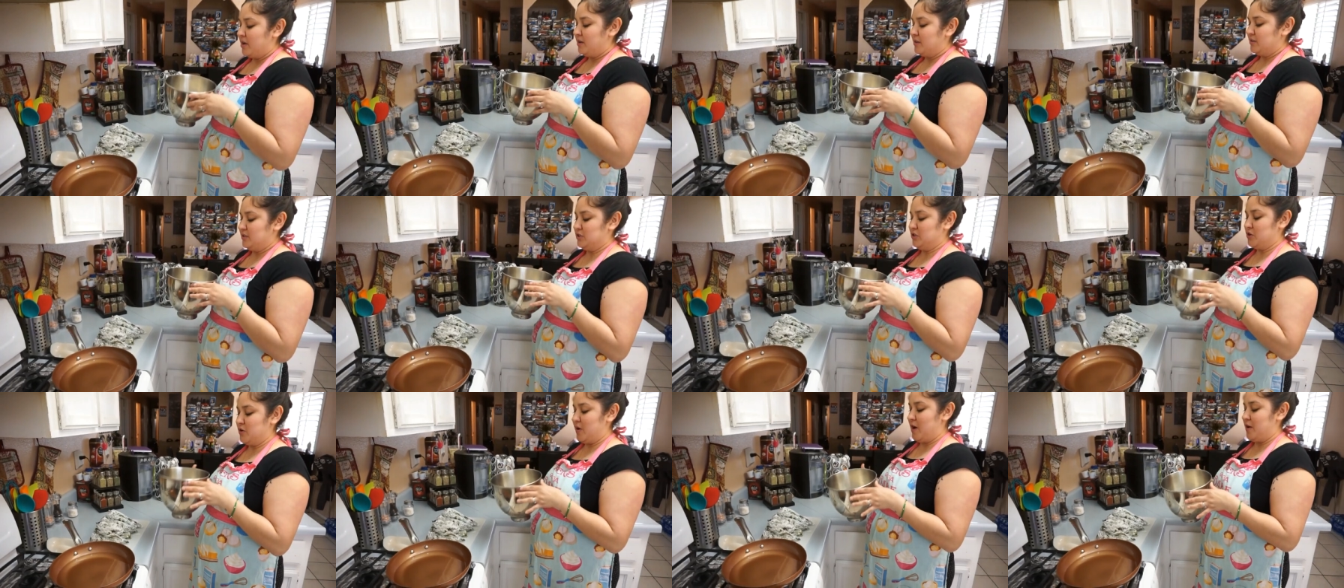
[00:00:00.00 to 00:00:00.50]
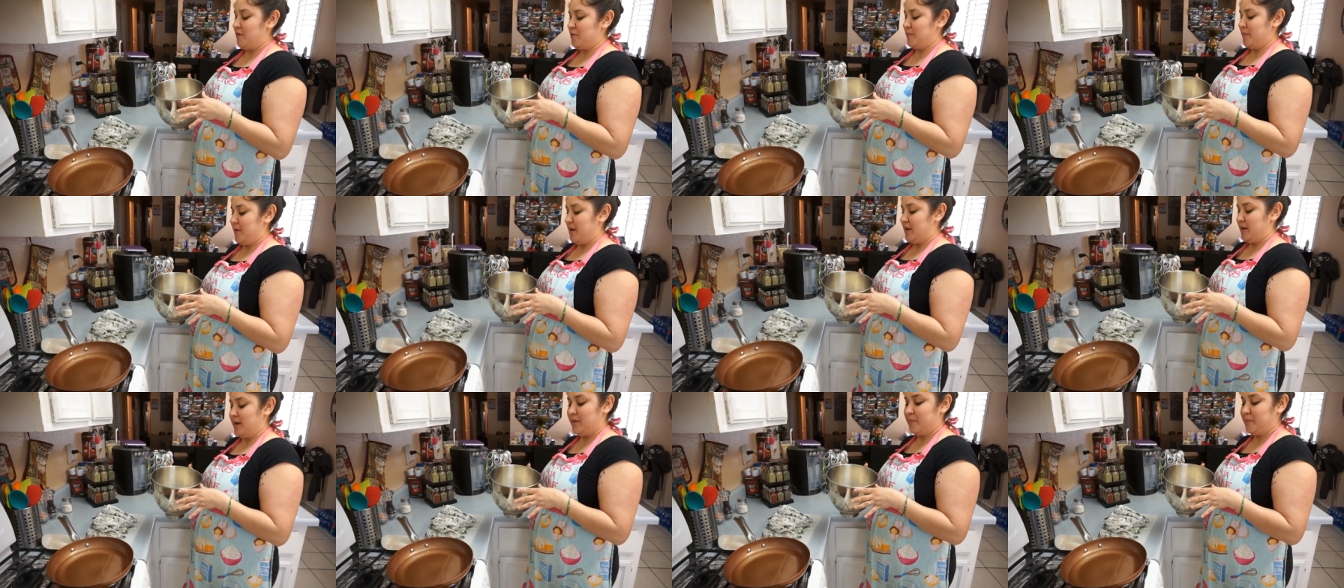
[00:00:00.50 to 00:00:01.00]
So
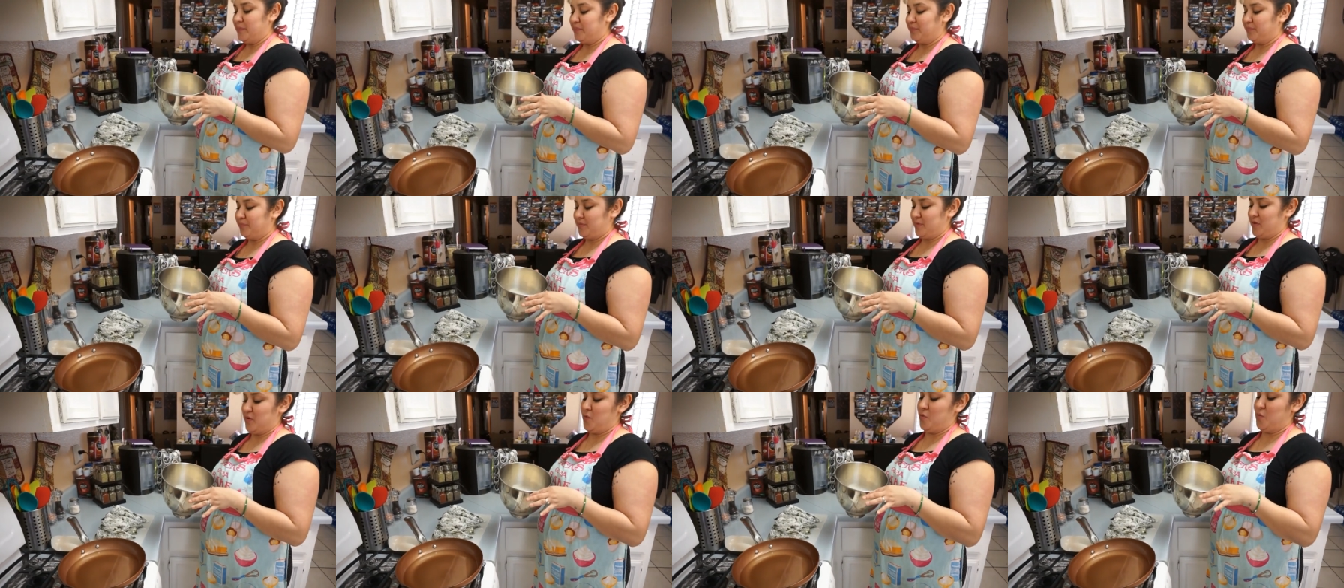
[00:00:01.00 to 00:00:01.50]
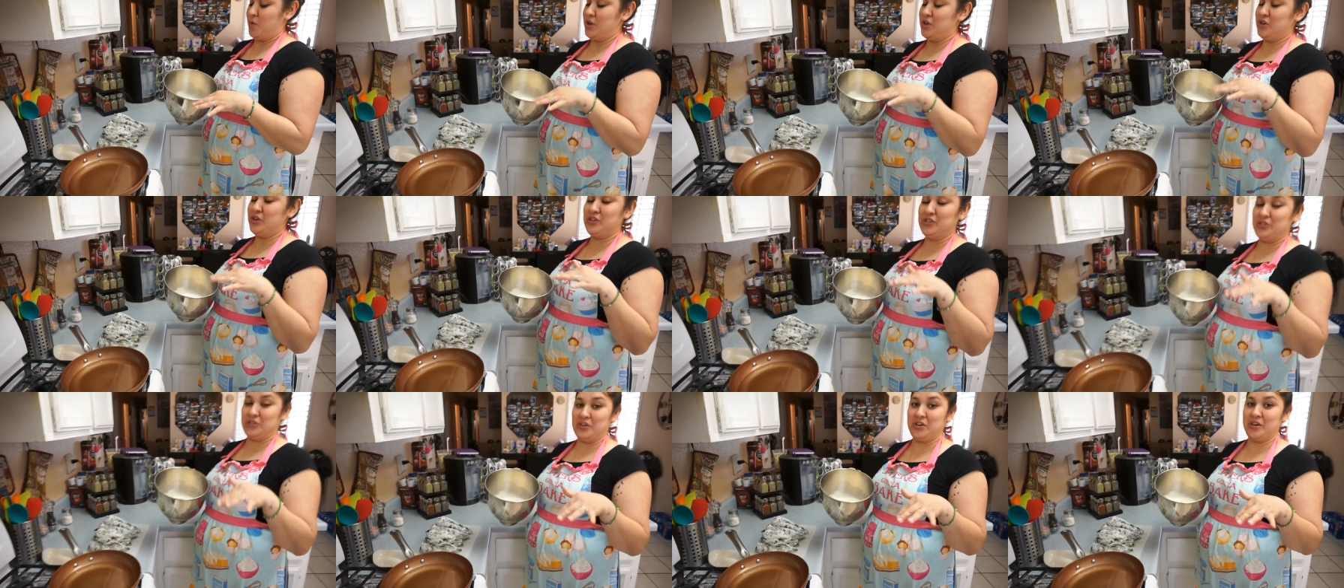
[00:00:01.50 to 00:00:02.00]
everybody, when
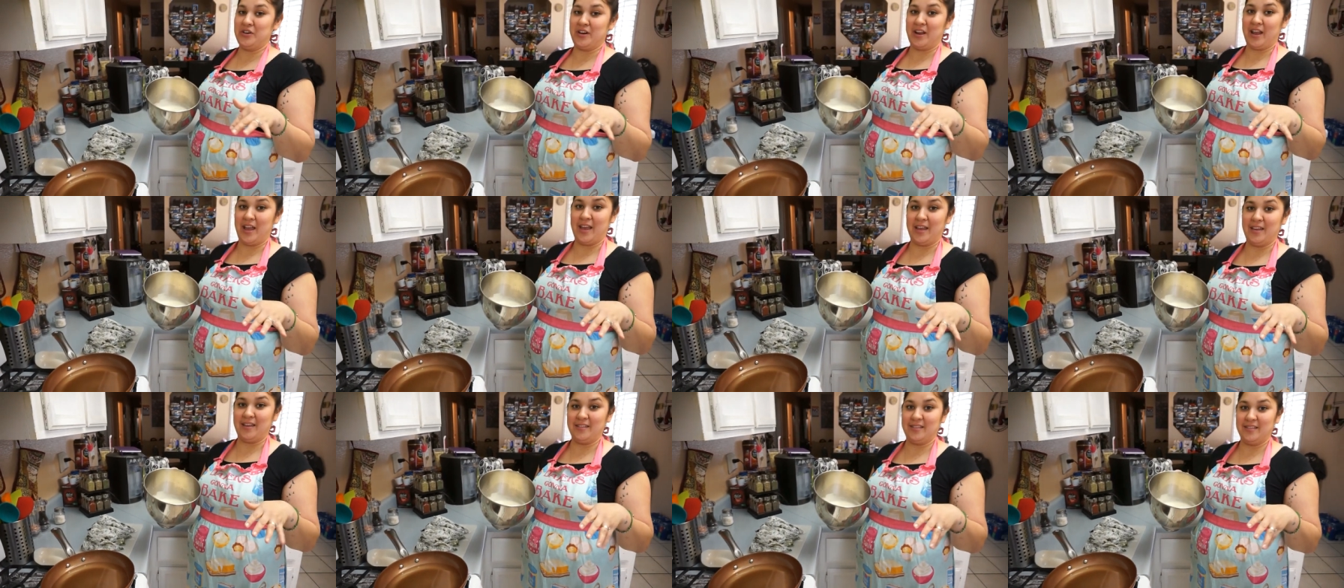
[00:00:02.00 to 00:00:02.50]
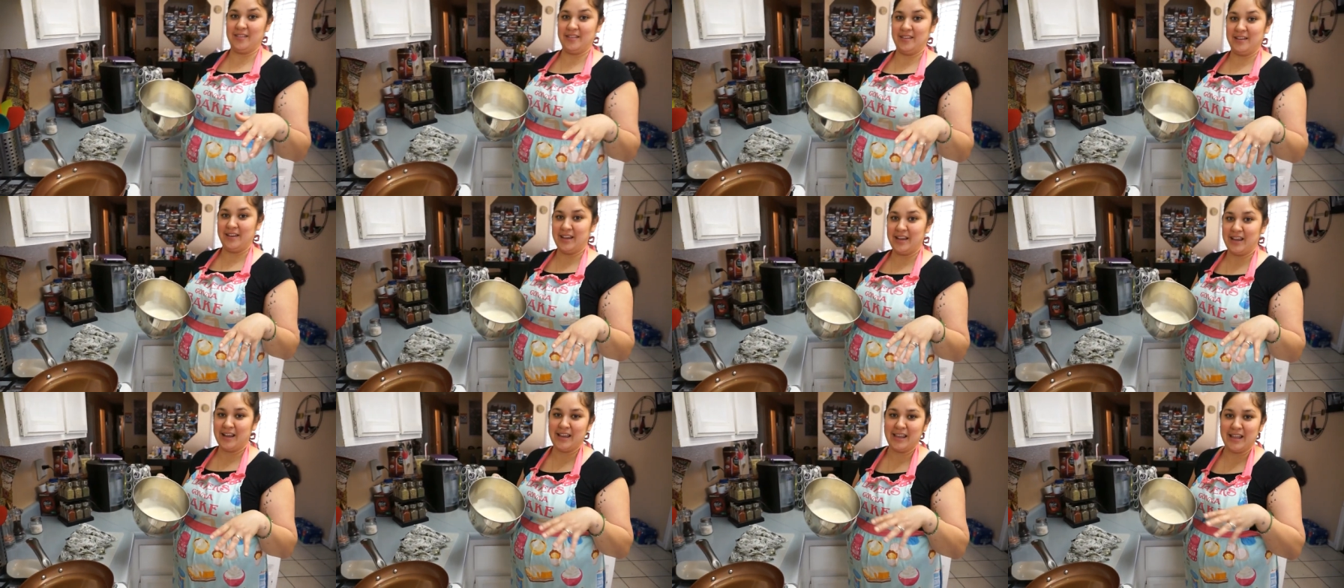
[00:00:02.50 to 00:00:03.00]
you do your egg, que
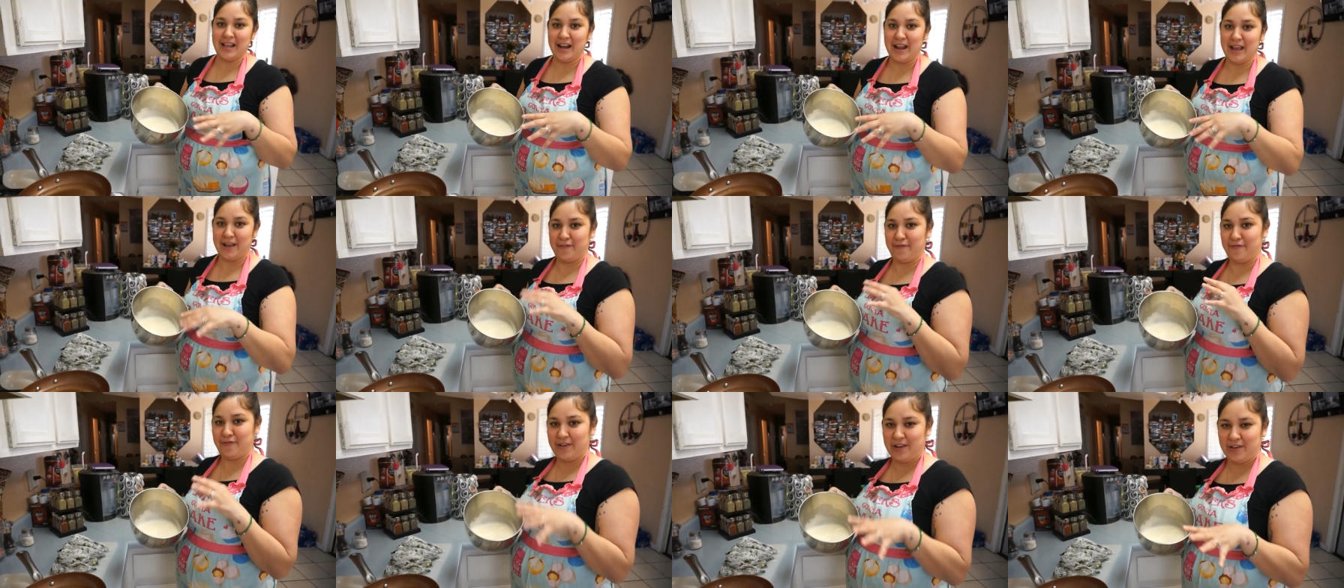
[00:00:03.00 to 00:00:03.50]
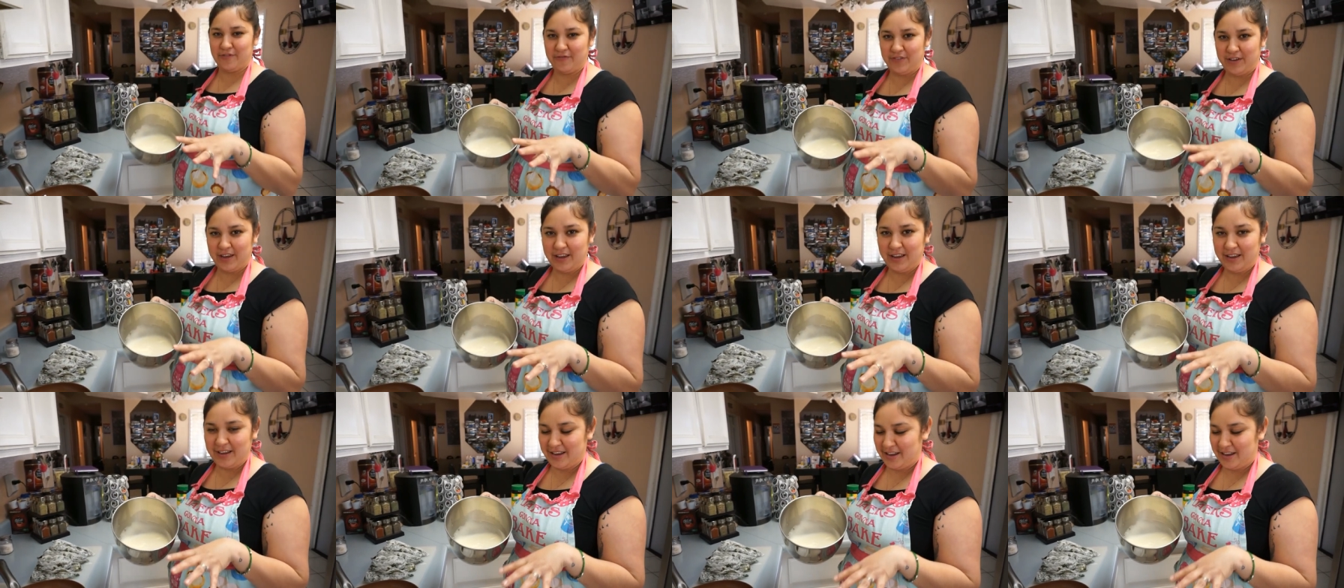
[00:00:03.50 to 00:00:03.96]
tiene que quedar like fluffy,